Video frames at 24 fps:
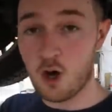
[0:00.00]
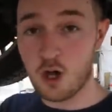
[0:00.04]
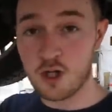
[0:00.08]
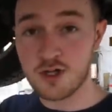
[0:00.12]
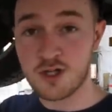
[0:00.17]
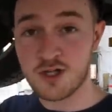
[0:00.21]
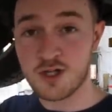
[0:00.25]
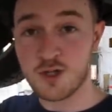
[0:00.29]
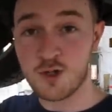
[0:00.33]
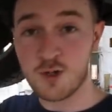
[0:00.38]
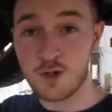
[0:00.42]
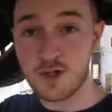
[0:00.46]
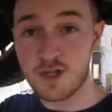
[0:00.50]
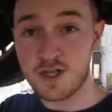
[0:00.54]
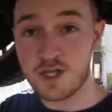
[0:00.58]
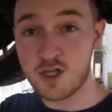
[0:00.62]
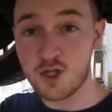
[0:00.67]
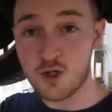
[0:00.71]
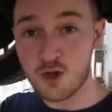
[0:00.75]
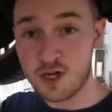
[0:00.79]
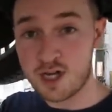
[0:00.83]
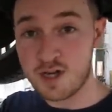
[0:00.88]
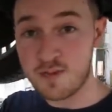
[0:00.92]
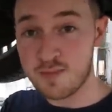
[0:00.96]
onto the
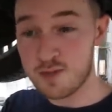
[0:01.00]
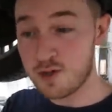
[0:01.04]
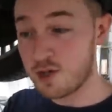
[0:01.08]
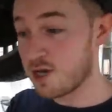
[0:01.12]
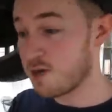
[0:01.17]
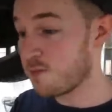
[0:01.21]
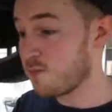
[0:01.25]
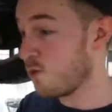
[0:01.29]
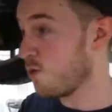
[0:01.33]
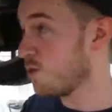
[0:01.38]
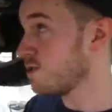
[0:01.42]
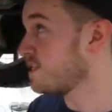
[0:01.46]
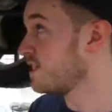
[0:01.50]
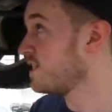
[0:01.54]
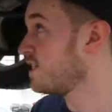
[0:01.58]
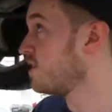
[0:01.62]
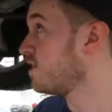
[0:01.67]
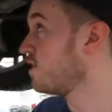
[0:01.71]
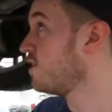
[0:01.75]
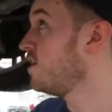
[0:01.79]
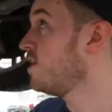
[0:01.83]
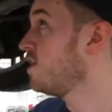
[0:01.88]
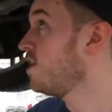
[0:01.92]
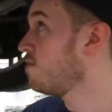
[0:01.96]
drain plug bolt
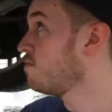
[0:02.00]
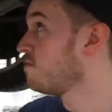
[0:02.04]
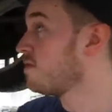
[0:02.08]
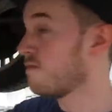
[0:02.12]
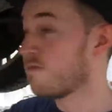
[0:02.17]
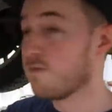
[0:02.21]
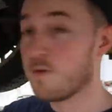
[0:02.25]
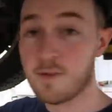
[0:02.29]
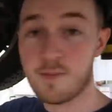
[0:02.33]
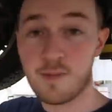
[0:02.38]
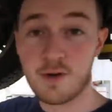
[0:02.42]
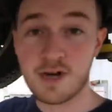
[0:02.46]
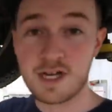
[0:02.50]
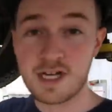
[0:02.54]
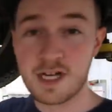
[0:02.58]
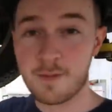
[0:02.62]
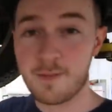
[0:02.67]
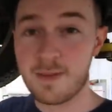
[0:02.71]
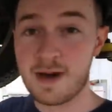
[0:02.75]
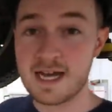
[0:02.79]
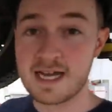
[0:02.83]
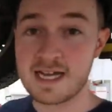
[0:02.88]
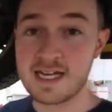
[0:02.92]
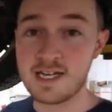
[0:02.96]
here before putting
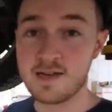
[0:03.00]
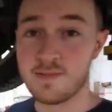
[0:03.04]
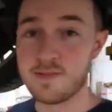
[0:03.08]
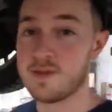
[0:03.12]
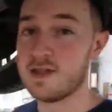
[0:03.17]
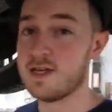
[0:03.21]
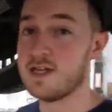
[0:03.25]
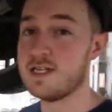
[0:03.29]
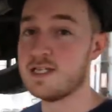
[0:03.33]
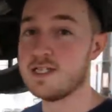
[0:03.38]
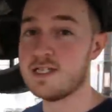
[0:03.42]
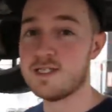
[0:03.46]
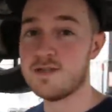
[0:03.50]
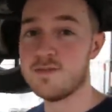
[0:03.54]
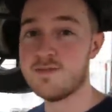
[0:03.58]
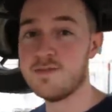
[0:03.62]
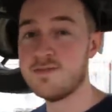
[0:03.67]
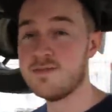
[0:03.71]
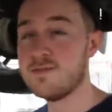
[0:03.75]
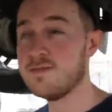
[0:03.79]
it back into place.